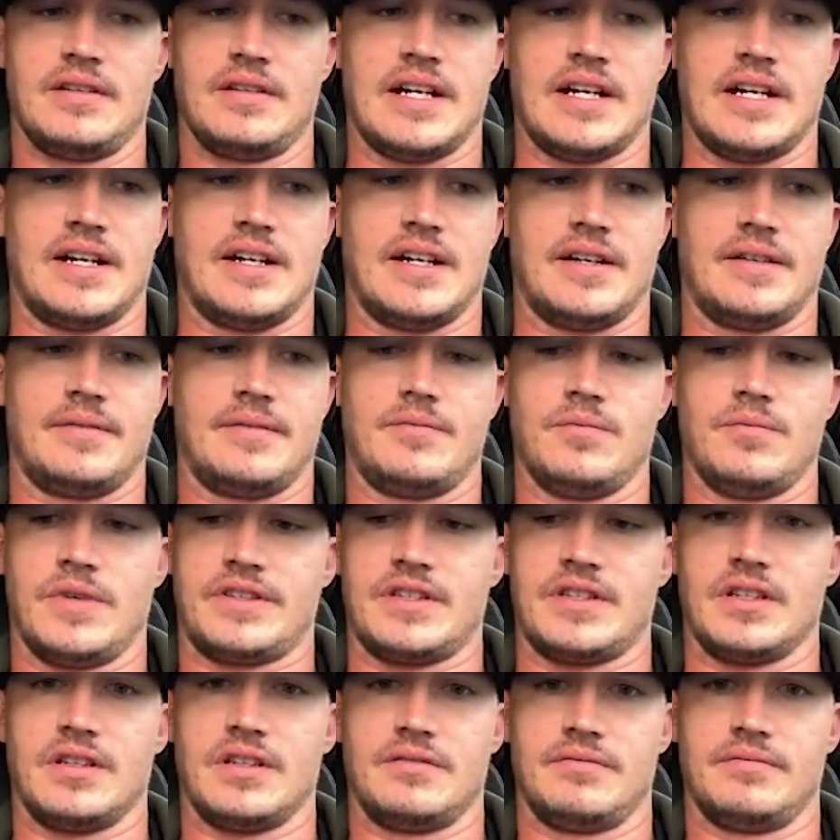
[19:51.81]
uh,
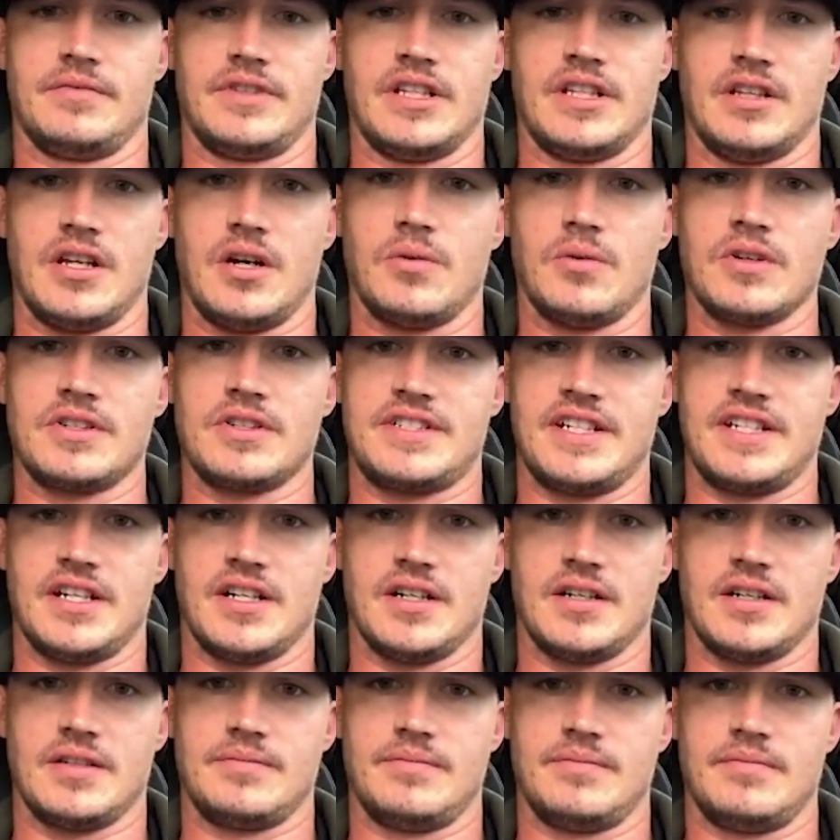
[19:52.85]
with the the lower
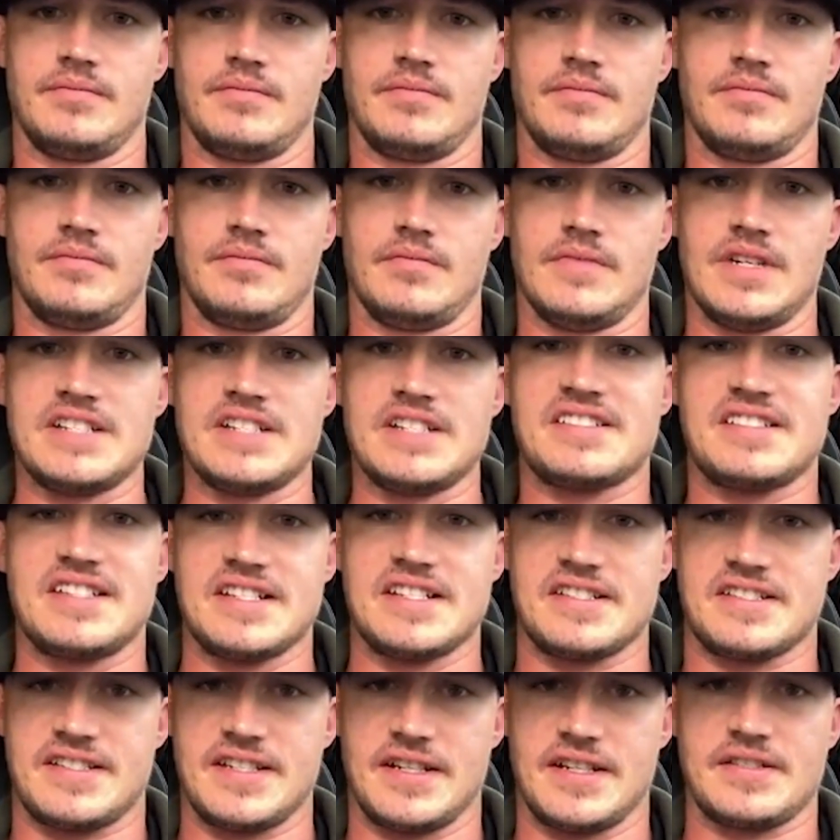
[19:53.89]
tiered
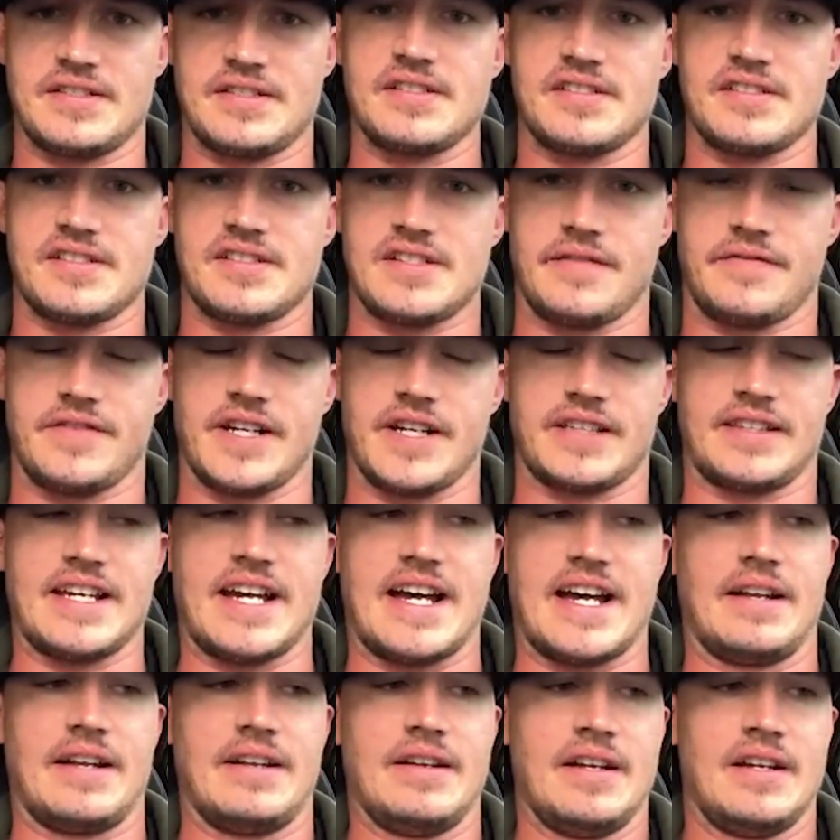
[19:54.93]
assistants and stuff like
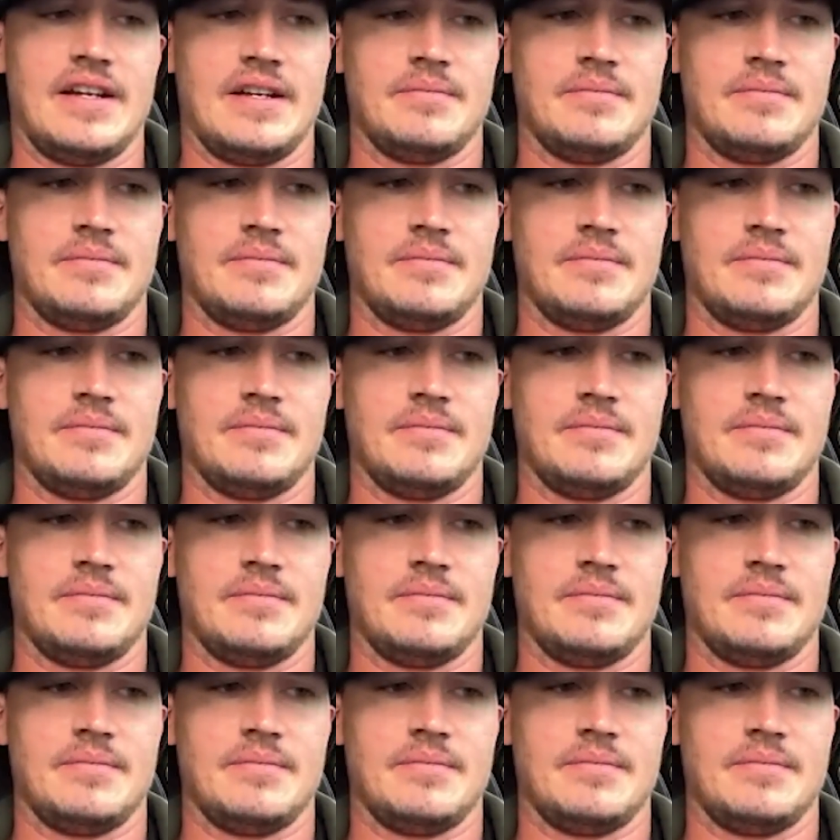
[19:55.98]
that.